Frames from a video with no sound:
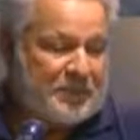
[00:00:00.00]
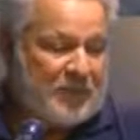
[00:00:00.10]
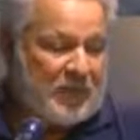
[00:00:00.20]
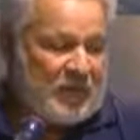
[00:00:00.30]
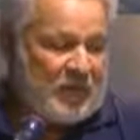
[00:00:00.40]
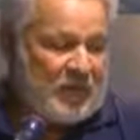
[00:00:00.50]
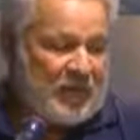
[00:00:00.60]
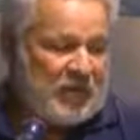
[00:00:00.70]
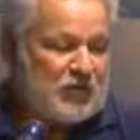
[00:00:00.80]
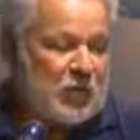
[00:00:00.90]
He
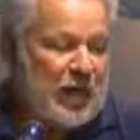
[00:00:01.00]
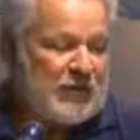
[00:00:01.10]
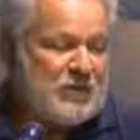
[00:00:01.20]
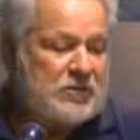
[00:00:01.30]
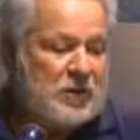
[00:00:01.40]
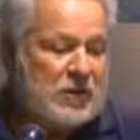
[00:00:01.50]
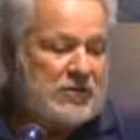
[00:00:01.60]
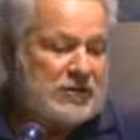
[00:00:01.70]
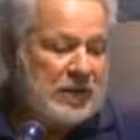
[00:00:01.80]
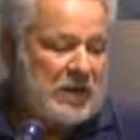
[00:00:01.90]
explains to us
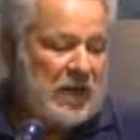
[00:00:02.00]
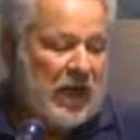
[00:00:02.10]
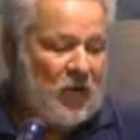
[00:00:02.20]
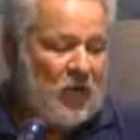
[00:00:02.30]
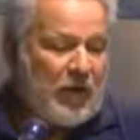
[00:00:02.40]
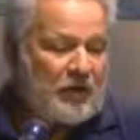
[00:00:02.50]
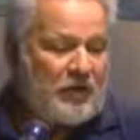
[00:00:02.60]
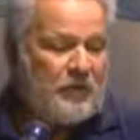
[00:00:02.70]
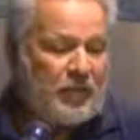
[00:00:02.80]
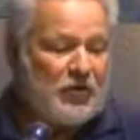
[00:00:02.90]
how
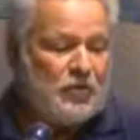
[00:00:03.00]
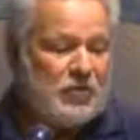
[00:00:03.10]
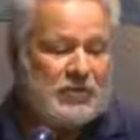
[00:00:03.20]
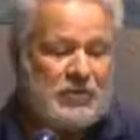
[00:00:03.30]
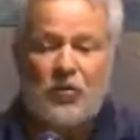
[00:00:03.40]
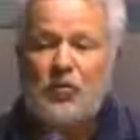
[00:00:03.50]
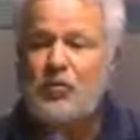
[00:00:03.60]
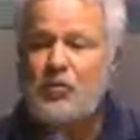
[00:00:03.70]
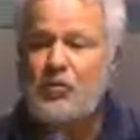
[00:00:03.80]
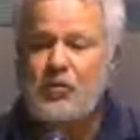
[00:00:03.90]
individuals and
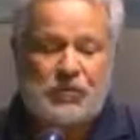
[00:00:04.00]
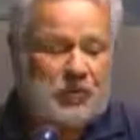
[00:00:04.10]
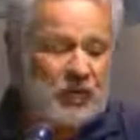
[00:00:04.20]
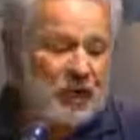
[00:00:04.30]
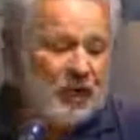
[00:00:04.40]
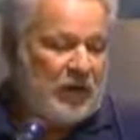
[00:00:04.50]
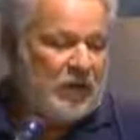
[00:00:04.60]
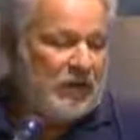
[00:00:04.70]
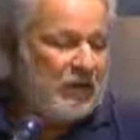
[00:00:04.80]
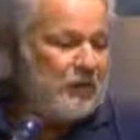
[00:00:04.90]
groups seek
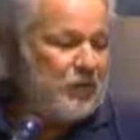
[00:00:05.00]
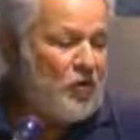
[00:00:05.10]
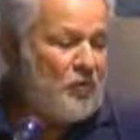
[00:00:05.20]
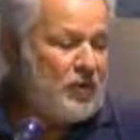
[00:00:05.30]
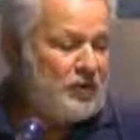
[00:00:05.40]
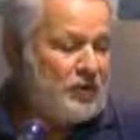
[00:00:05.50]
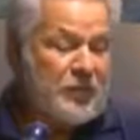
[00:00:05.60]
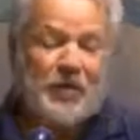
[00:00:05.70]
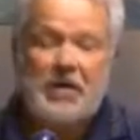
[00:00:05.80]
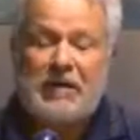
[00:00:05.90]
formulas from
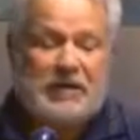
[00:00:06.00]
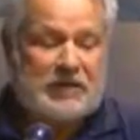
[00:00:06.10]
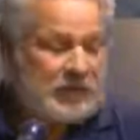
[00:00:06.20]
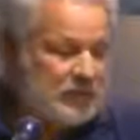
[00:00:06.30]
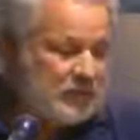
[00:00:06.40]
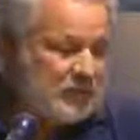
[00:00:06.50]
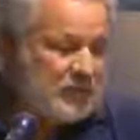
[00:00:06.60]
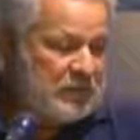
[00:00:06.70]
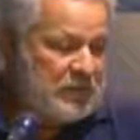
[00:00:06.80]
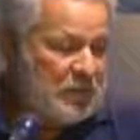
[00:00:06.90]
beyond,
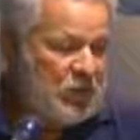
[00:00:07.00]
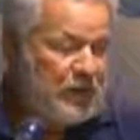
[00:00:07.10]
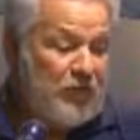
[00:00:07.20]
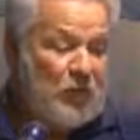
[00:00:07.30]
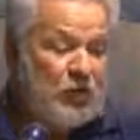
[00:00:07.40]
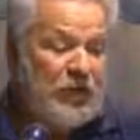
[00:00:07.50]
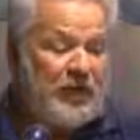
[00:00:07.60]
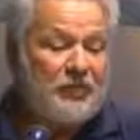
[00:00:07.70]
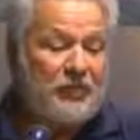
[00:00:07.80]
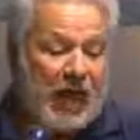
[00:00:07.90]
overlooking the
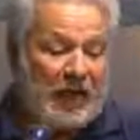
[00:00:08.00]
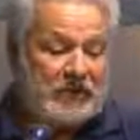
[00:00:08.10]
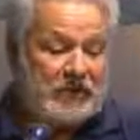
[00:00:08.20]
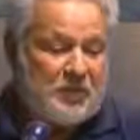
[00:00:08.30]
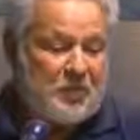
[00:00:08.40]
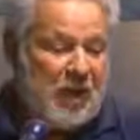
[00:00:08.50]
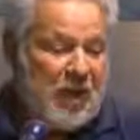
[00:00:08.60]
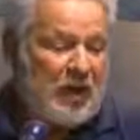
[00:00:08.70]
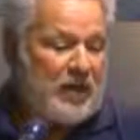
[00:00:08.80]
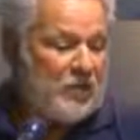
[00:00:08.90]
fact many
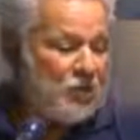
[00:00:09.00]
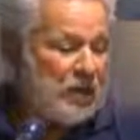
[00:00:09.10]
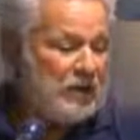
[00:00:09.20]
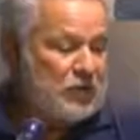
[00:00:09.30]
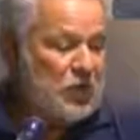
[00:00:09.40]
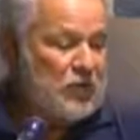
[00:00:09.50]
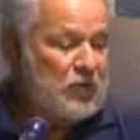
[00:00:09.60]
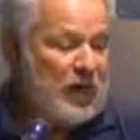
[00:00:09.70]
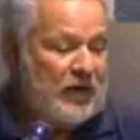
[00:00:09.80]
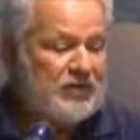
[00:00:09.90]
well-known
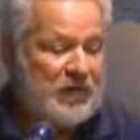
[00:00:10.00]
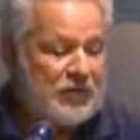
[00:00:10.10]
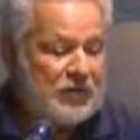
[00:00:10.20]
organizations